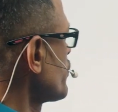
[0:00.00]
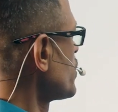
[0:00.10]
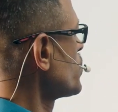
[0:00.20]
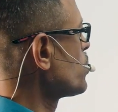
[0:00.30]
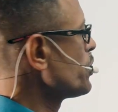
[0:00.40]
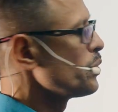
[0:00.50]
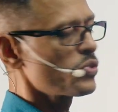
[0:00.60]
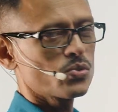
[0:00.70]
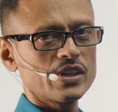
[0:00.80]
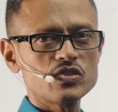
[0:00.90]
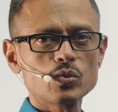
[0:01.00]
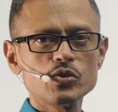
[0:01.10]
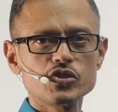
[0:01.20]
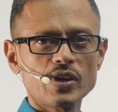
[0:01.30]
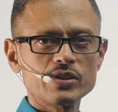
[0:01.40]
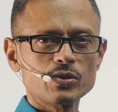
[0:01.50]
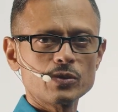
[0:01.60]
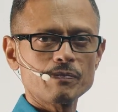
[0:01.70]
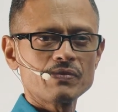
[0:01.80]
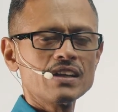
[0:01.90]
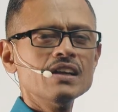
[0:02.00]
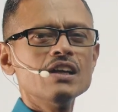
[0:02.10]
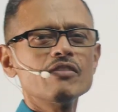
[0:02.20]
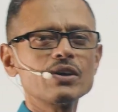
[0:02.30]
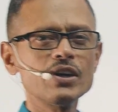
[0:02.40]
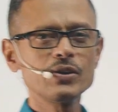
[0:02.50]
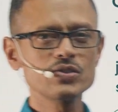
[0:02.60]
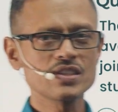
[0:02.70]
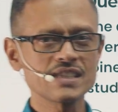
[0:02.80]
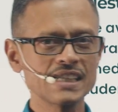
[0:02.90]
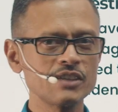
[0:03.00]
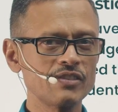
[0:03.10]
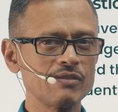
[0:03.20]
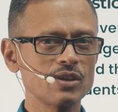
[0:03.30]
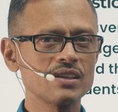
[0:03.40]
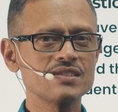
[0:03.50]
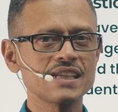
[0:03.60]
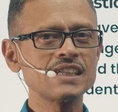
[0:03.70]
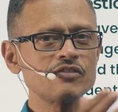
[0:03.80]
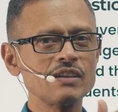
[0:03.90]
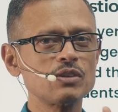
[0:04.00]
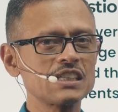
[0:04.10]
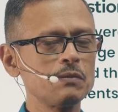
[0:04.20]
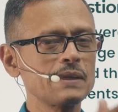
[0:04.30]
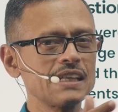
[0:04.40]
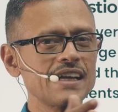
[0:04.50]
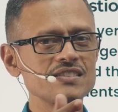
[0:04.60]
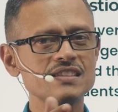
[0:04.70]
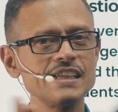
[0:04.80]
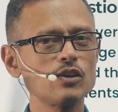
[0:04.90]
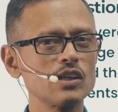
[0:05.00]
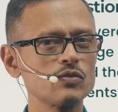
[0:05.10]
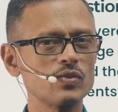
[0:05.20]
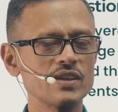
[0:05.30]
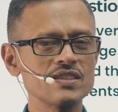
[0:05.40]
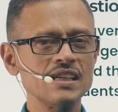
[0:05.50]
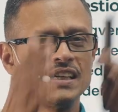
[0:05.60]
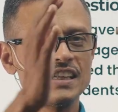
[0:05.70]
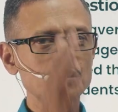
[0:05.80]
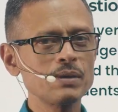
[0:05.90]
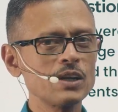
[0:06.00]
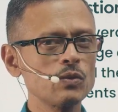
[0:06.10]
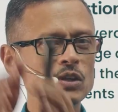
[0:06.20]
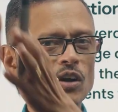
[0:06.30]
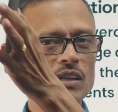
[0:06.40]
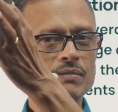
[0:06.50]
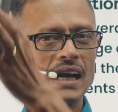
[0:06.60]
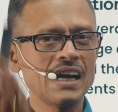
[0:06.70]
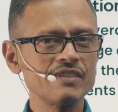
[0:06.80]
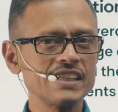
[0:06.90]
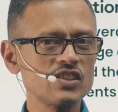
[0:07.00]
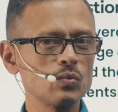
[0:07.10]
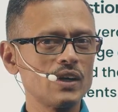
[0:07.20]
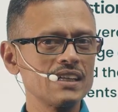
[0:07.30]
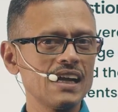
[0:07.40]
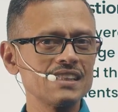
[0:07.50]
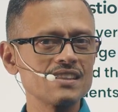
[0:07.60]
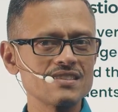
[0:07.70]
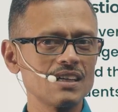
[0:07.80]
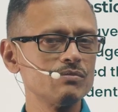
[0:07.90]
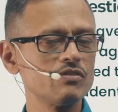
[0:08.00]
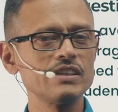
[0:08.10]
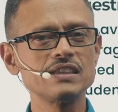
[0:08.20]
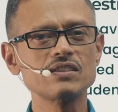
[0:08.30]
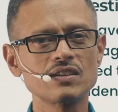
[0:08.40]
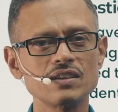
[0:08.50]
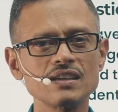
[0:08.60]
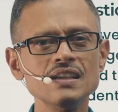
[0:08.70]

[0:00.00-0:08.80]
of the two new students who joined the group? We're going to use the standard framework. Standard framework typically has three columns for us. Number in one column, average in one, and the sum in the third.